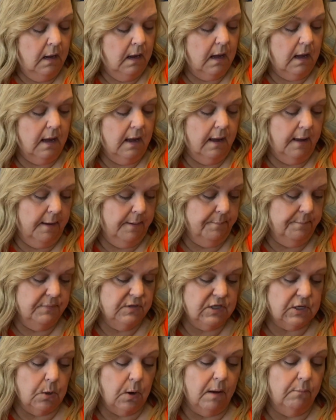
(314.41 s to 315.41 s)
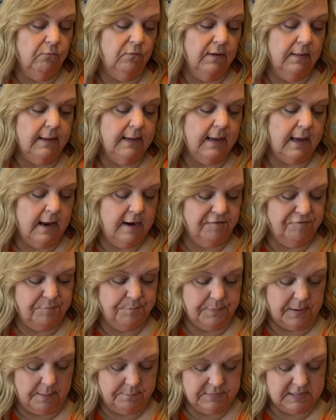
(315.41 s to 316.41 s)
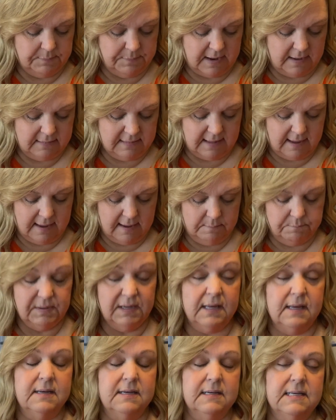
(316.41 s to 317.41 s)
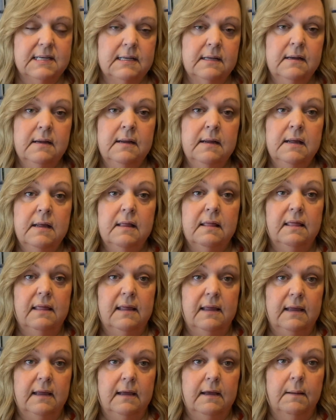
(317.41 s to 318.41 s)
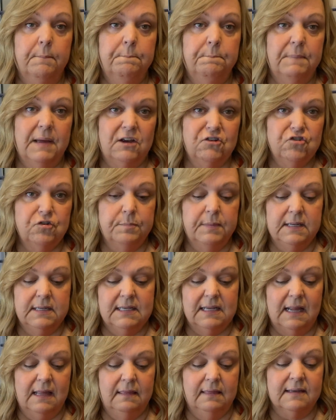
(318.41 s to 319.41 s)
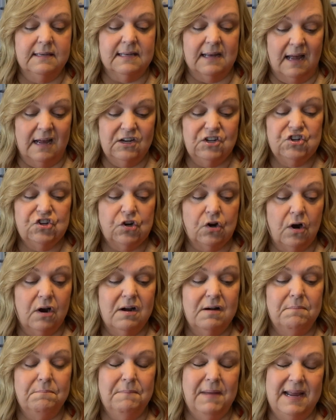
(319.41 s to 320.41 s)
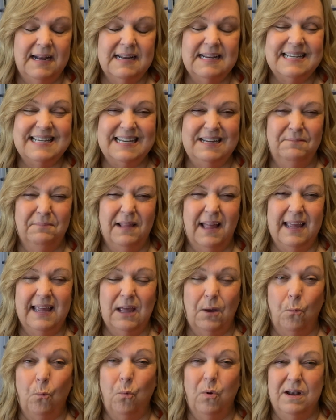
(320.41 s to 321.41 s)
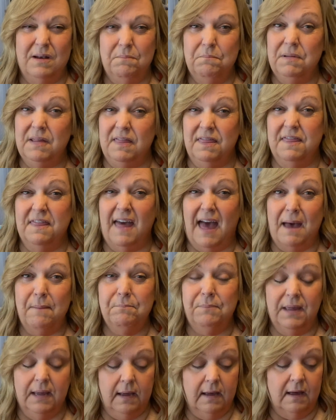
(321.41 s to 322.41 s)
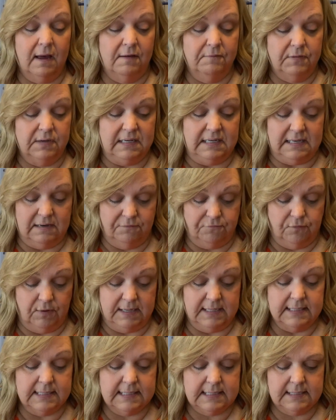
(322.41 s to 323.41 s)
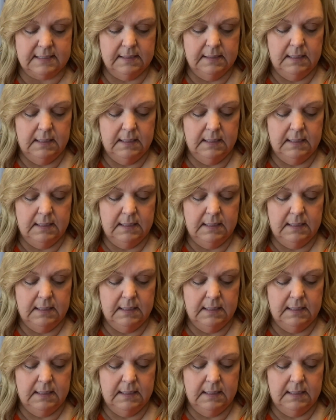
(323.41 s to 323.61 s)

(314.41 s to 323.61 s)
So I'm really kind of bummed about that, because the measurements in the size chart made it seem like it wouldn't be that big of a difference.